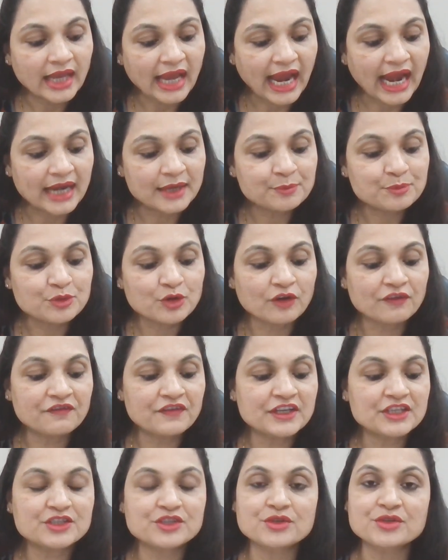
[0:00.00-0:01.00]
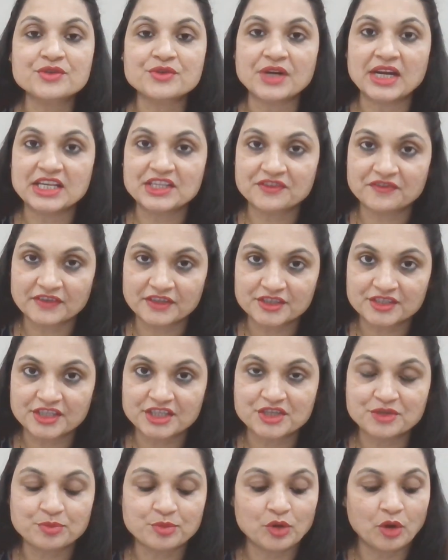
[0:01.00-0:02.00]
and professes to transfer
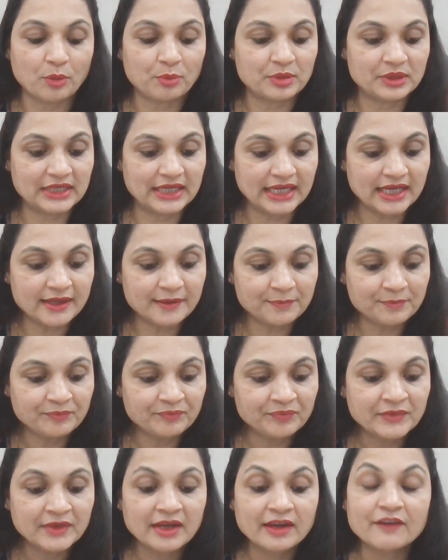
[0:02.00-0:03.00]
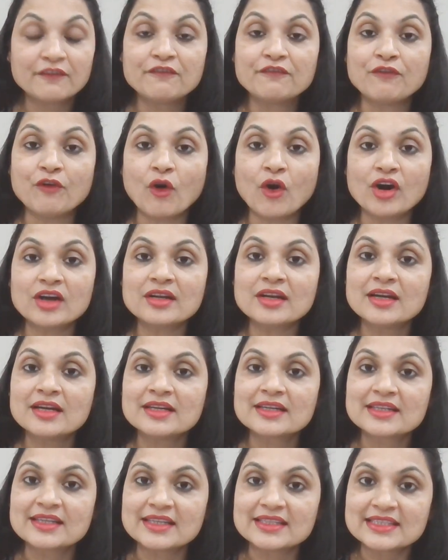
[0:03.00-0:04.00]
such property
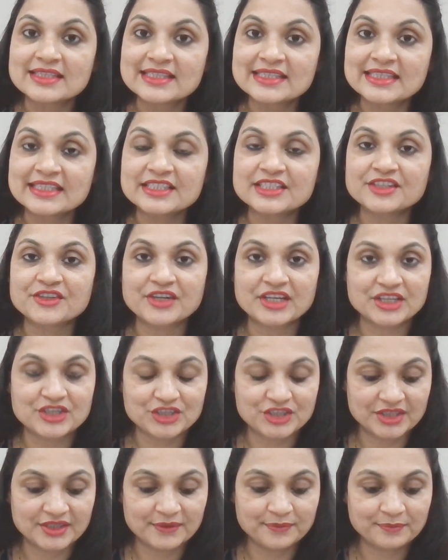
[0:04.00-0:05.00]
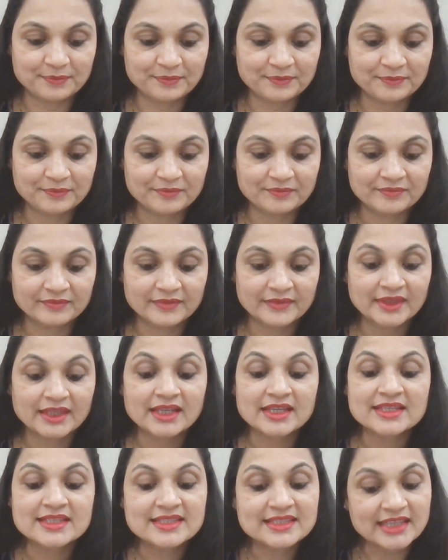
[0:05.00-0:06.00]
for consideration.
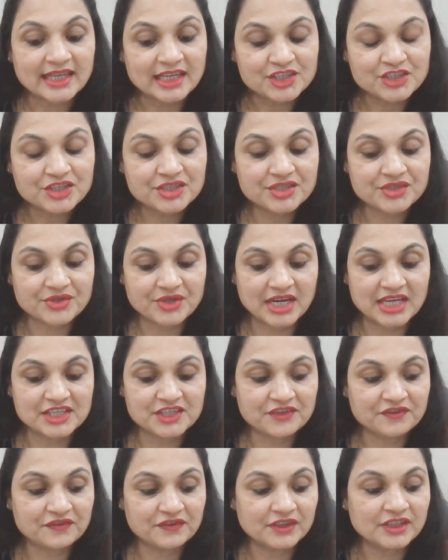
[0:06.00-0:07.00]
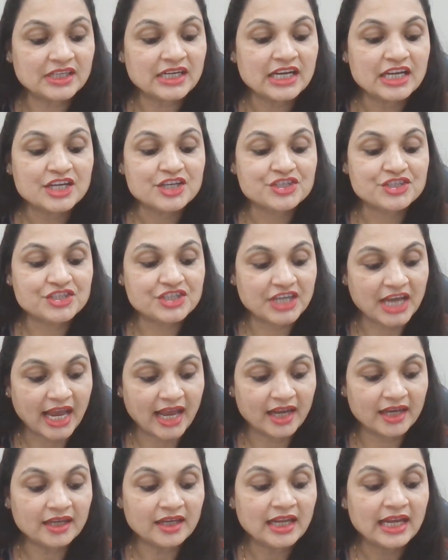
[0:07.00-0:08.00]
Such transfer
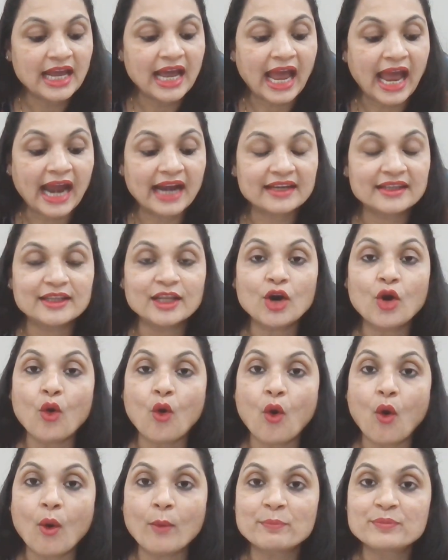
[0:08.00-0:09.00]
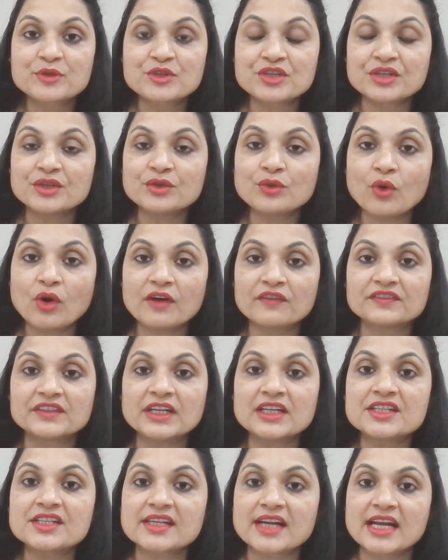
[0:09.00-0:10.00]
shall, at the option of
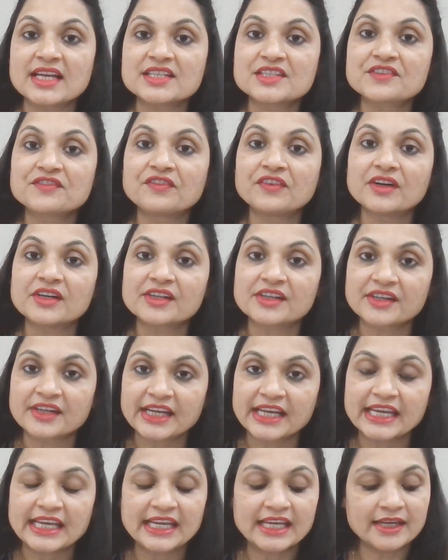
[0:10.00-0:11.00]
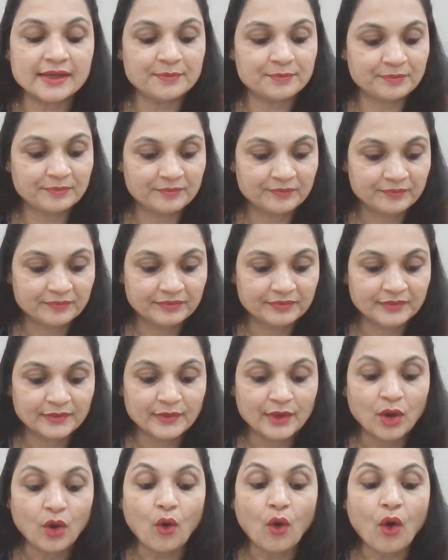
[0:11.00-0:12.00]
the
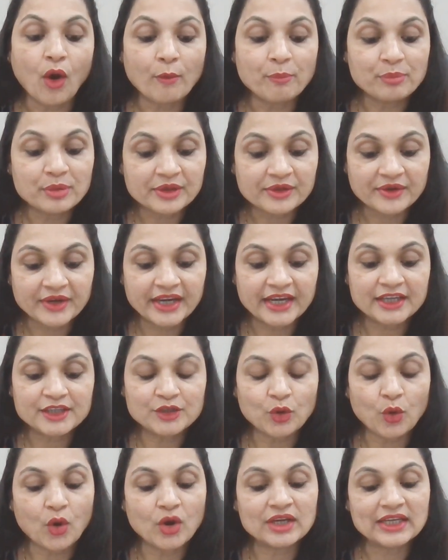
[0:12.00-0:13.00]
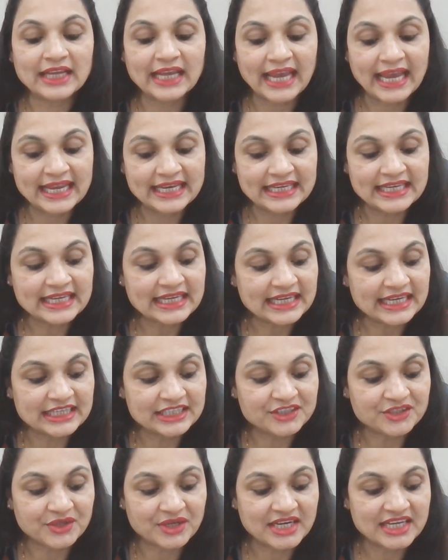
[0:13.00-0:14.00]
transferee, operate on any
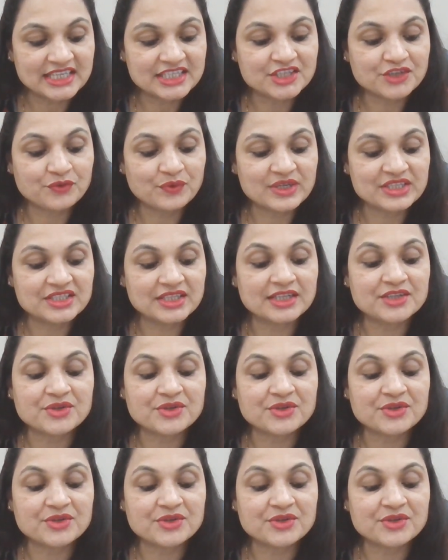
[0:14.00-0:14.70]
interest which the